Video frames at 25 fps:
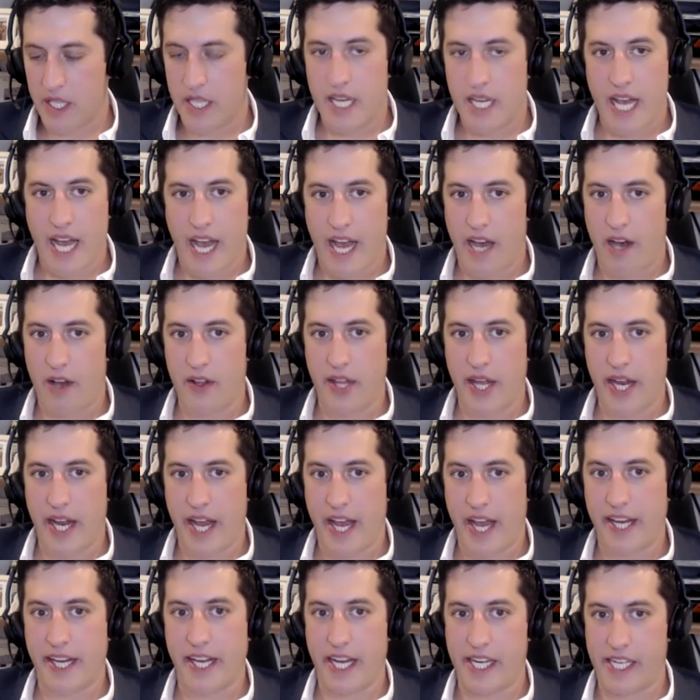how they
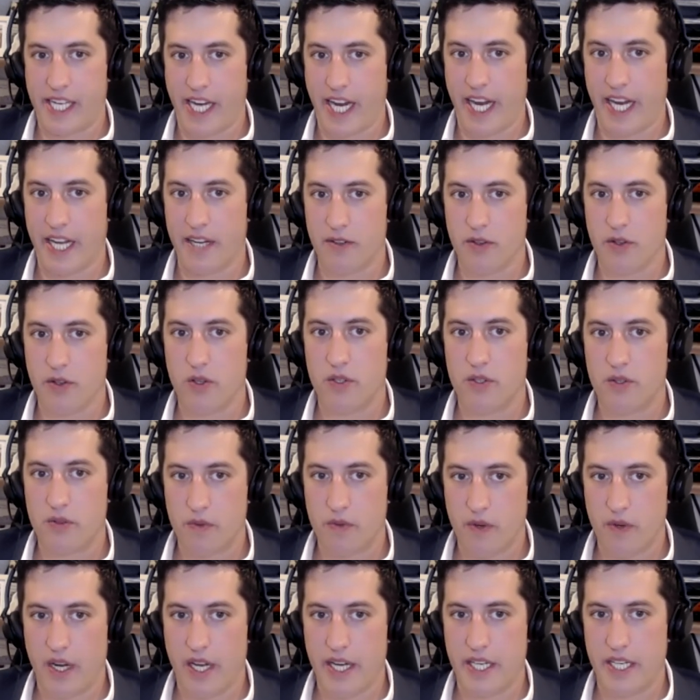get handled,
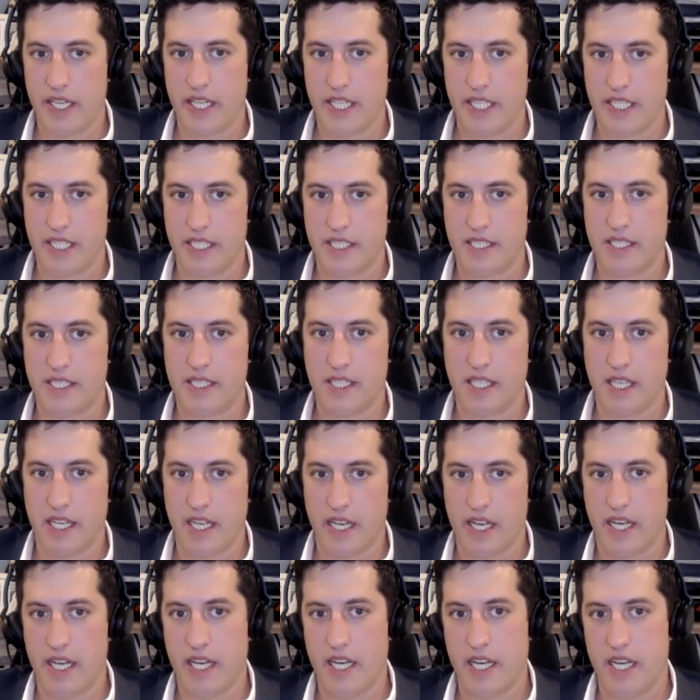right? It's,
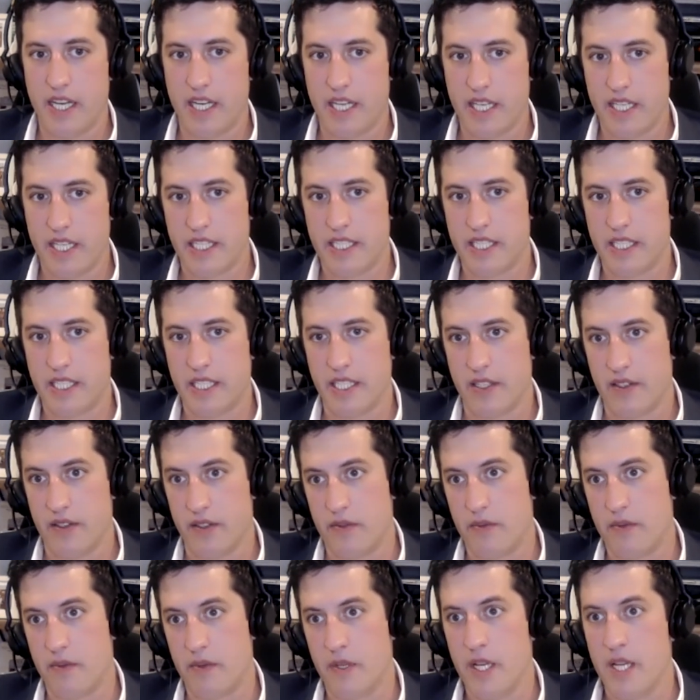you know,
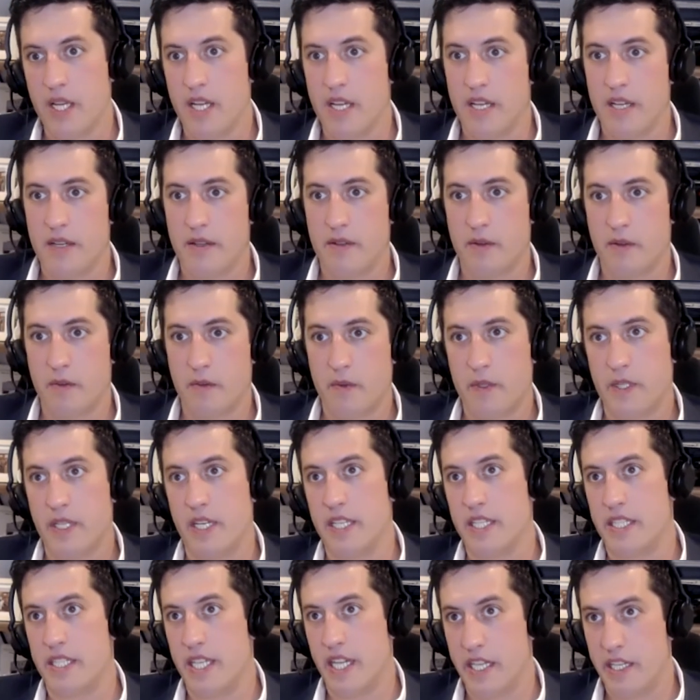
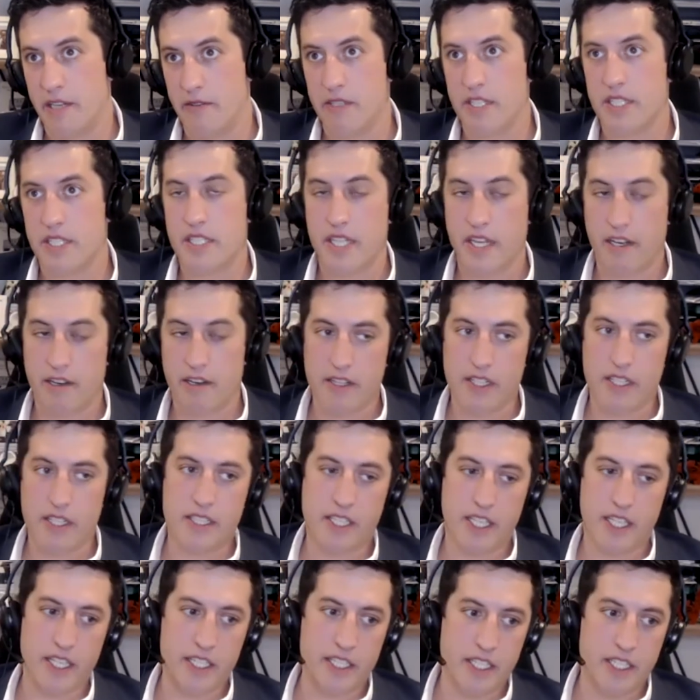continuous
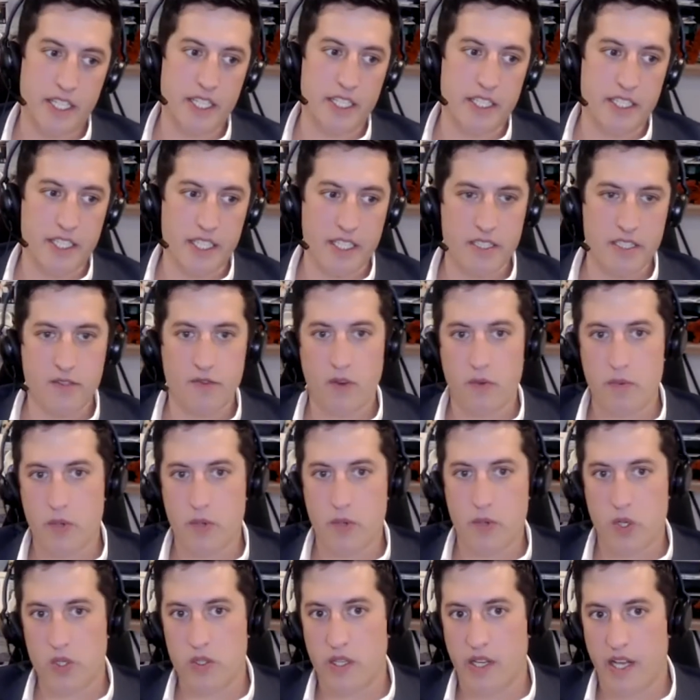sterilization exists for
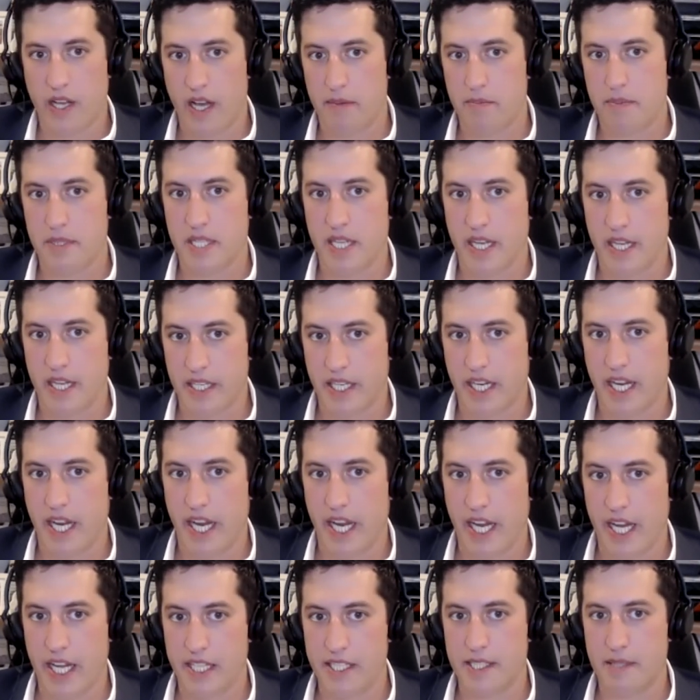both cups and
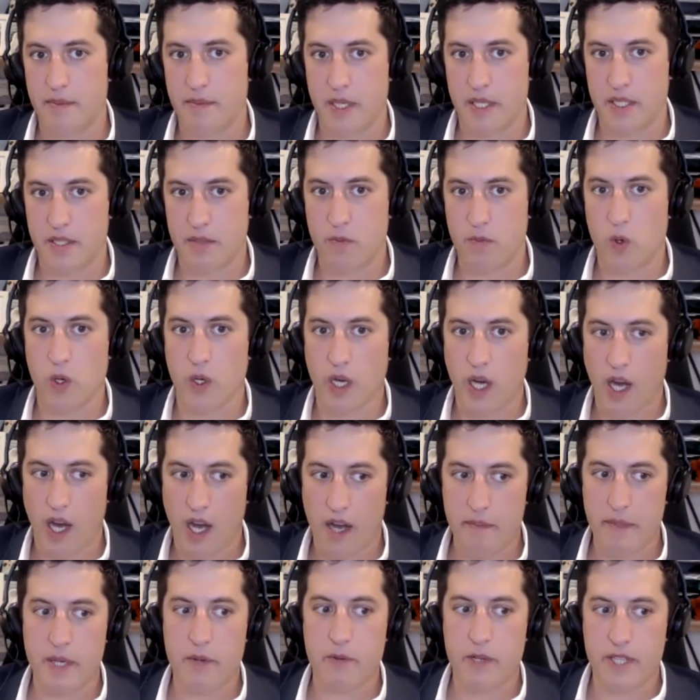cans, but is more
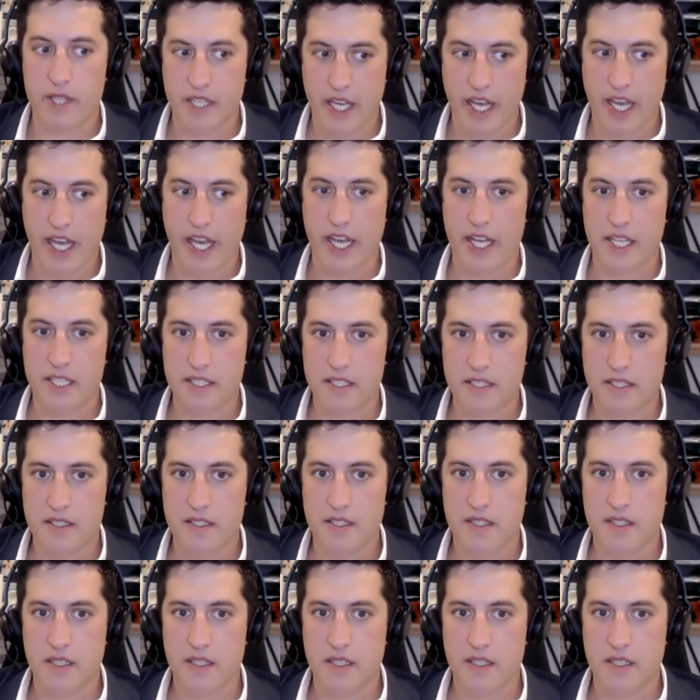common with cans.